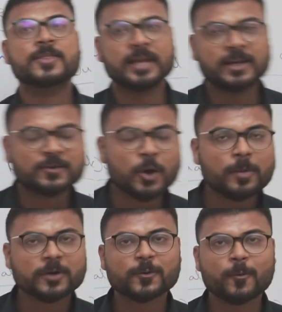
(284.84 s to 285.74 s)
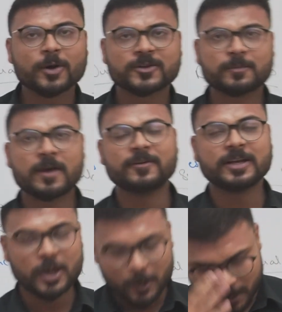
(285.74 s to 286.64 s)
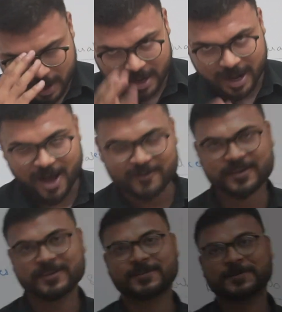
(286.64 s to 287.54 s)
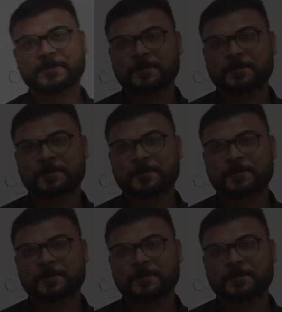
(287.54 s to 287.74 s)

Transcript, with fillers: thank you so much for watching my video allah hafiz